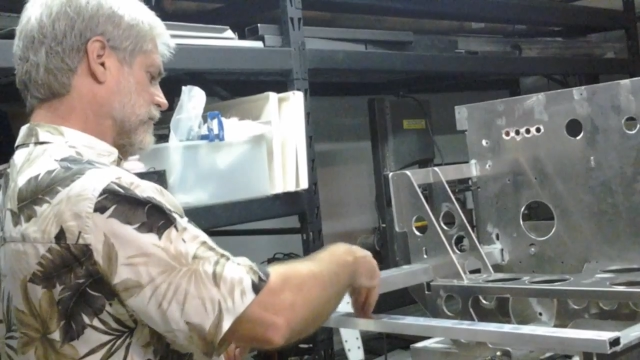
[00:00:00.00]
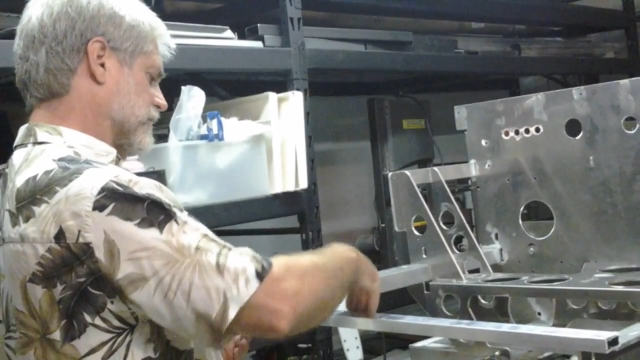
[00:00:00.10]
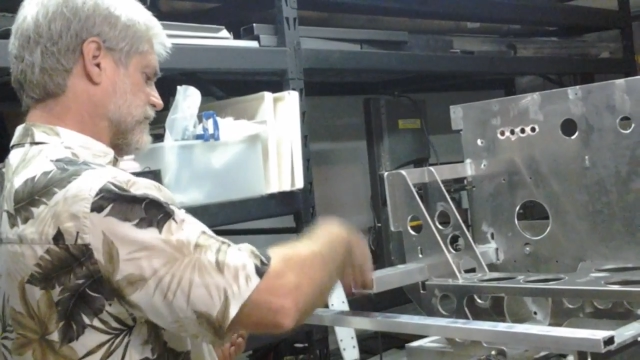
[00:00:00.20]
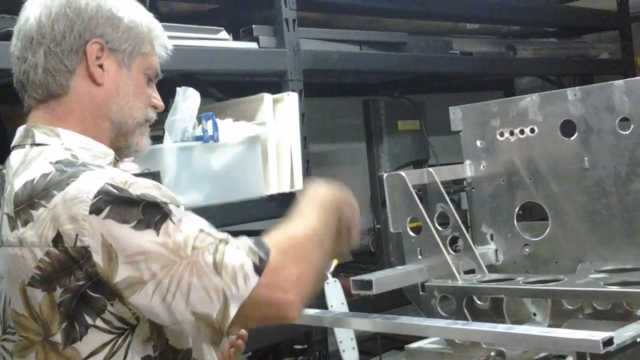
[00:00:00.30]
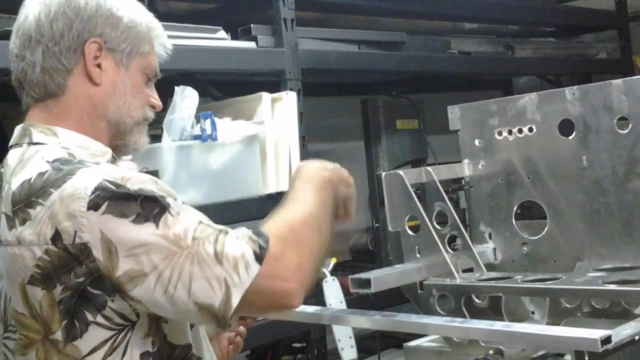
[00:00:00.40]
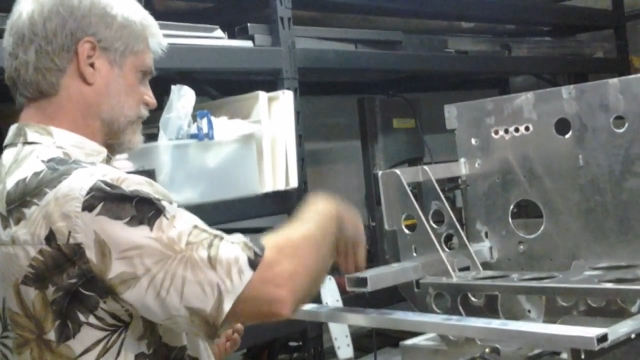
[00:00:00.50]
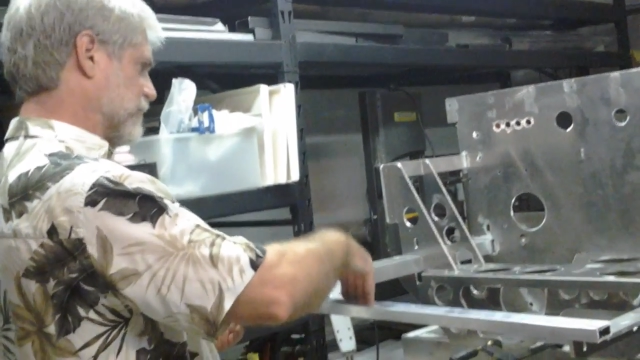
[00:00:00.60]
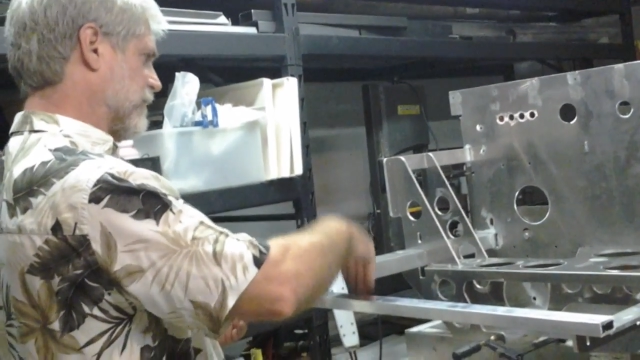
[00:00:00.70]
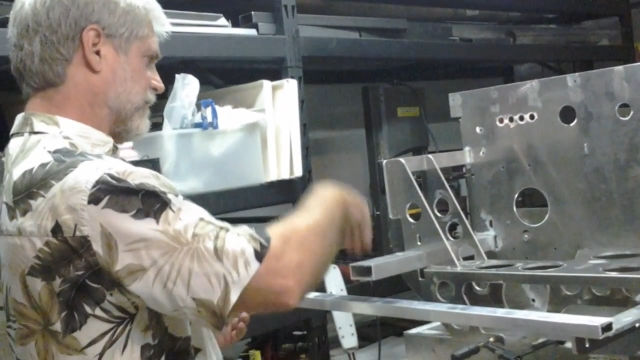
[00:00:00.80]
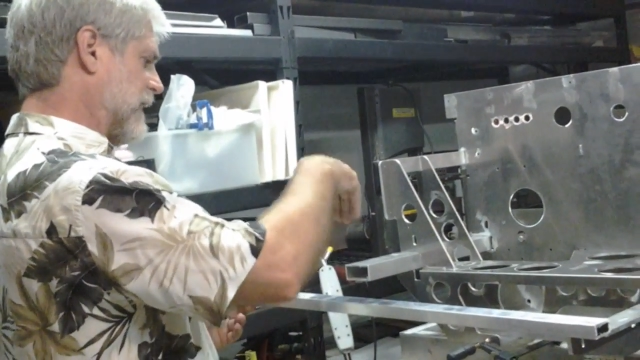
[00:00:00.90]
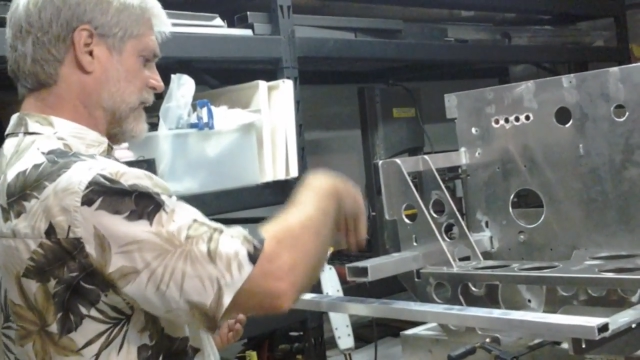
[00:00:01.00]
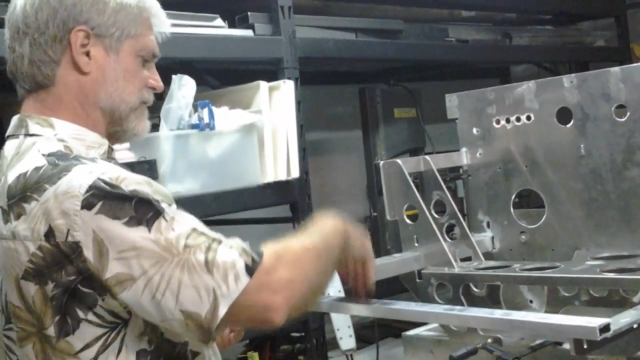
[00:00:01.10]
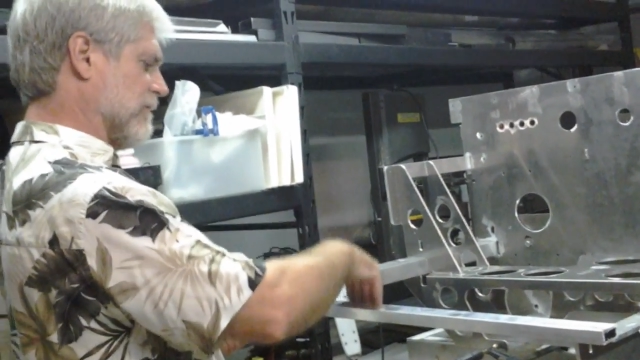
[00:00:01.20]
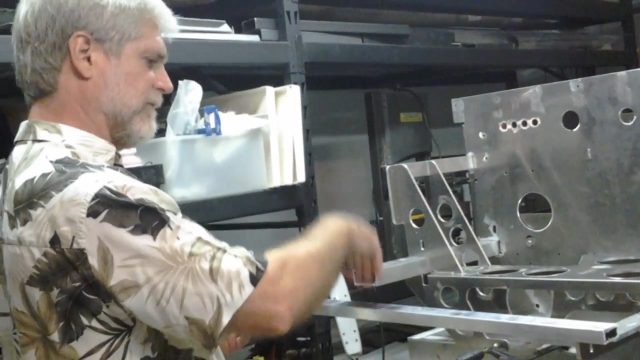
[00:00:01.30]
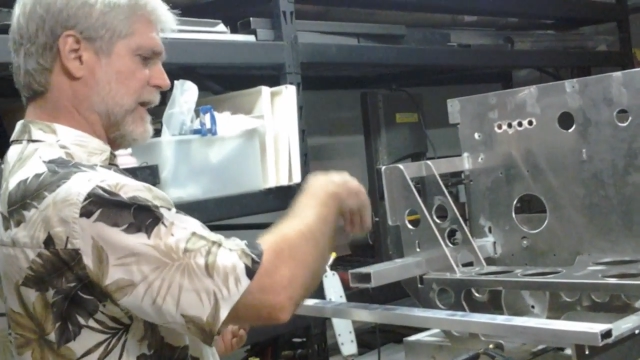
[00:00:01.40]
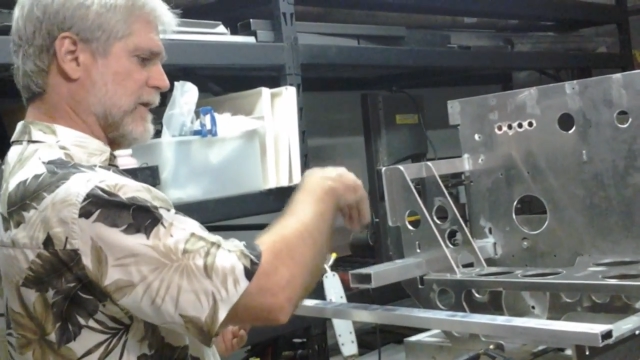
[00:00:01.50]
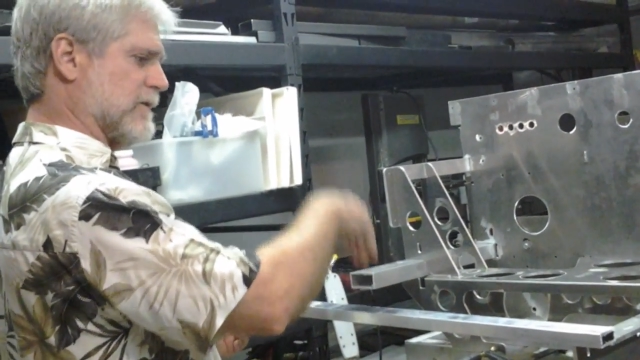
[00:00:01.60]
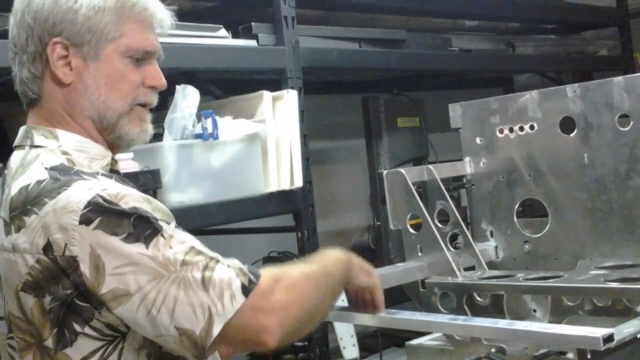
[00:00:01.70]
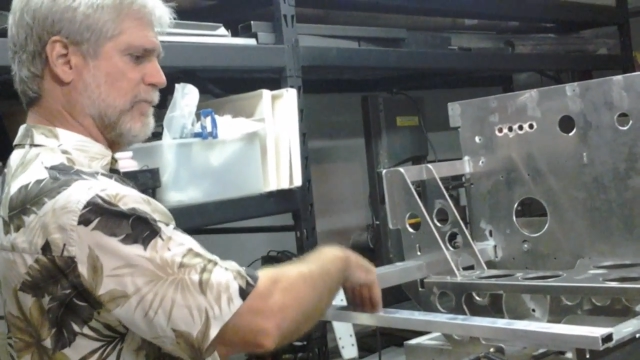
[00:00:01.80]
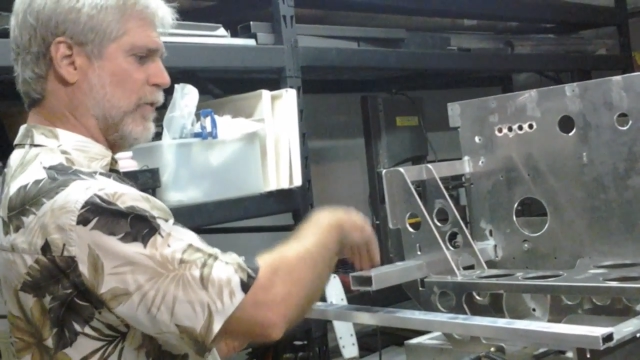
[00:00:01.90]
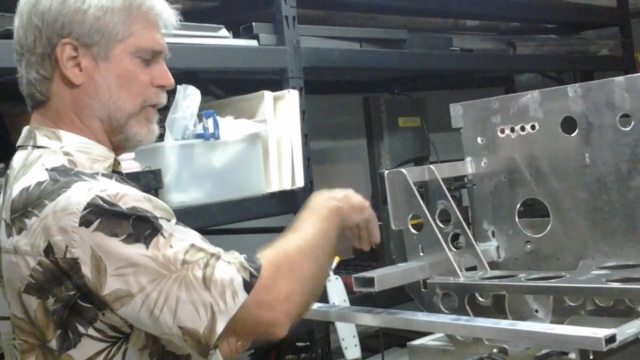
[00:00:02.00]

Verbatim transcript: This also provides a fastening